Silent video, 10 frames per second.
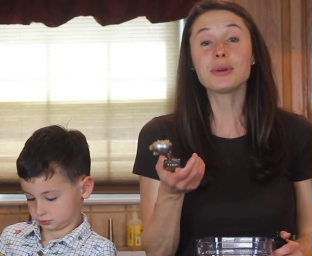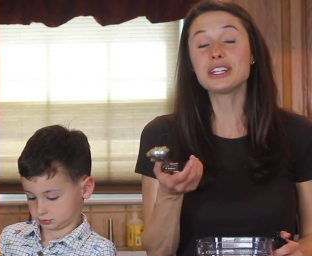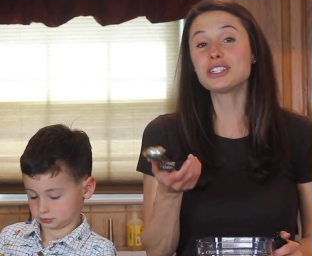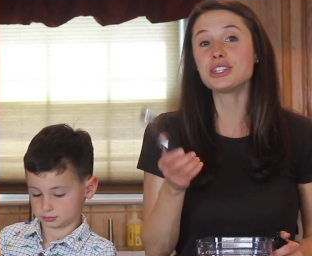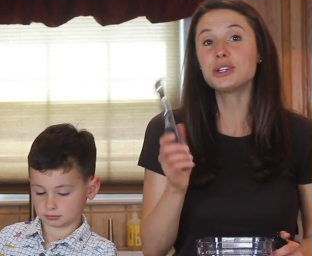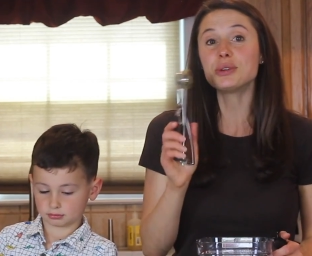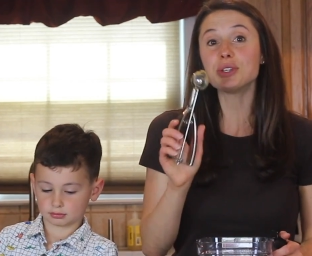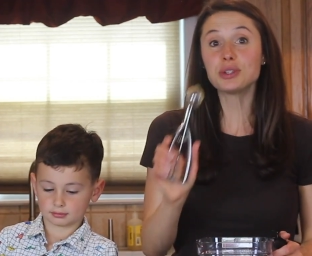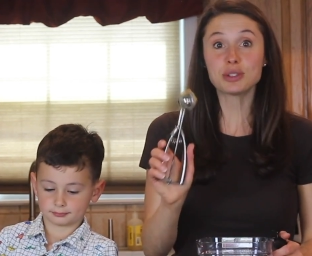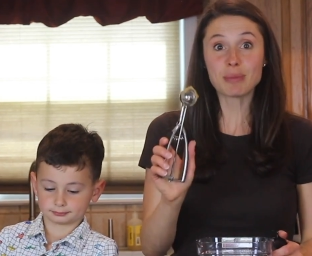Speaker 1: going to
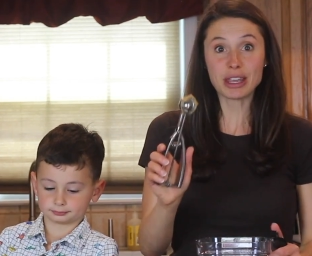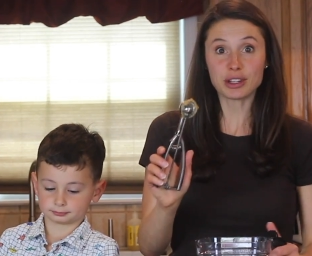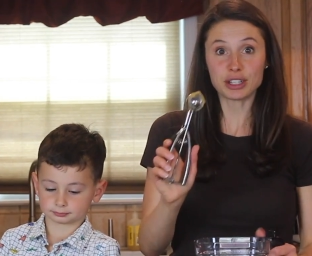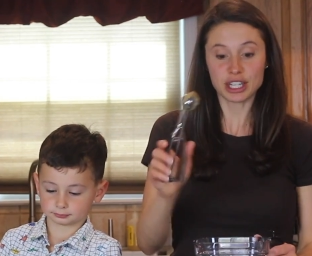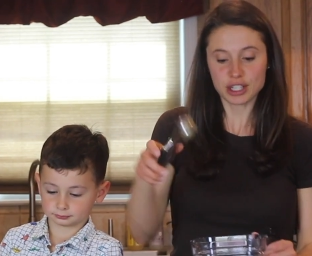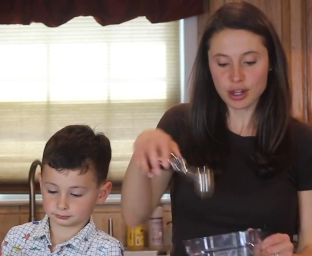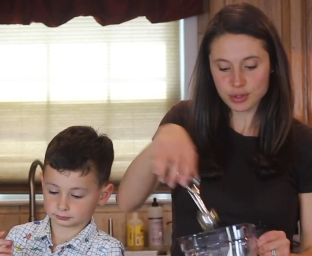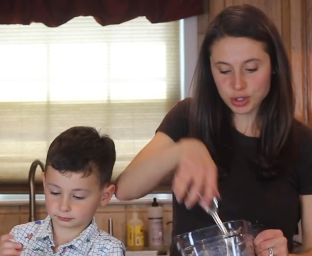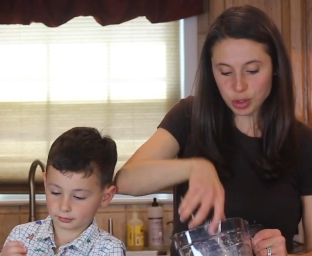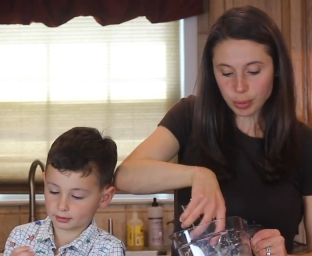use my cookie
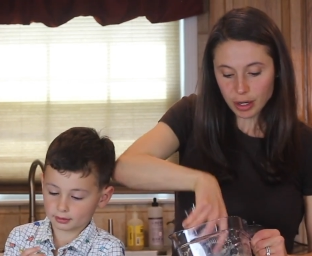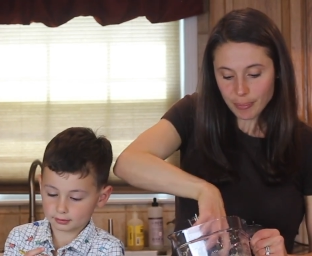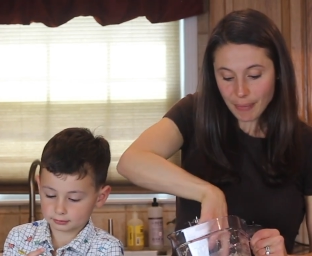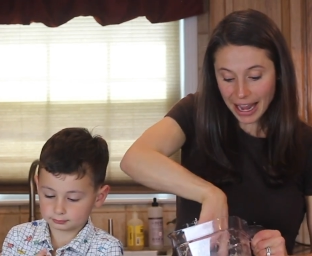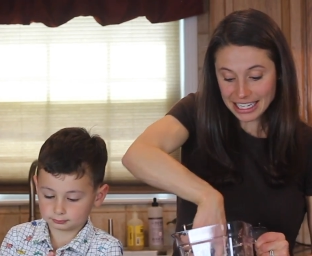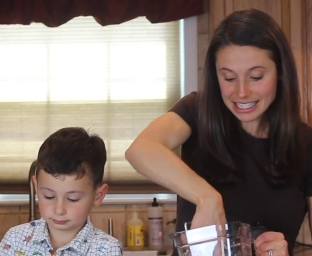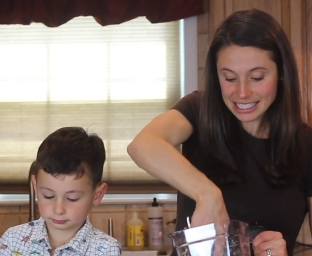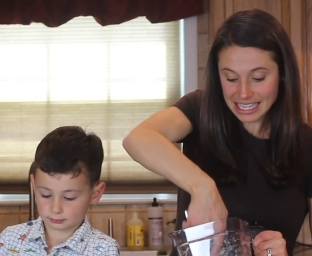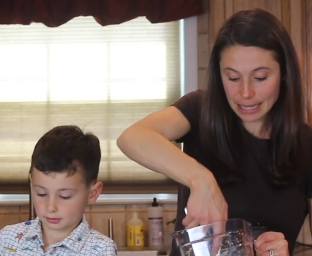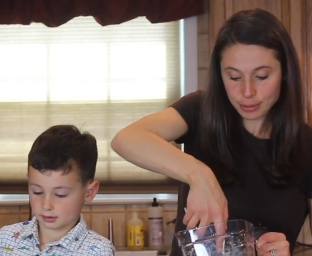dough scooper.
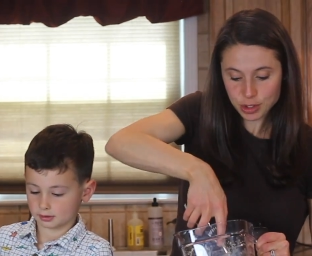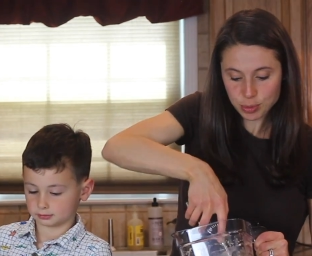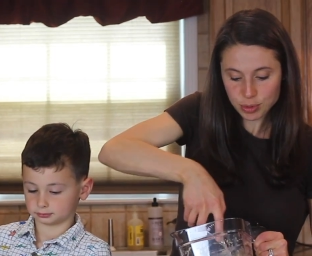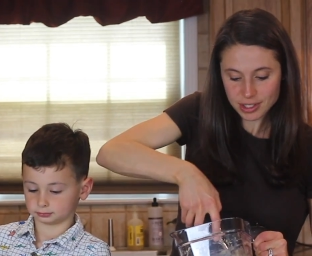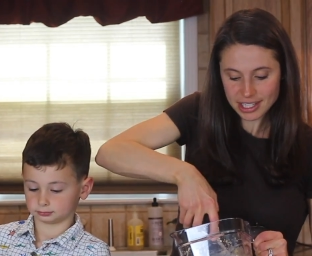Mine's a tablespoon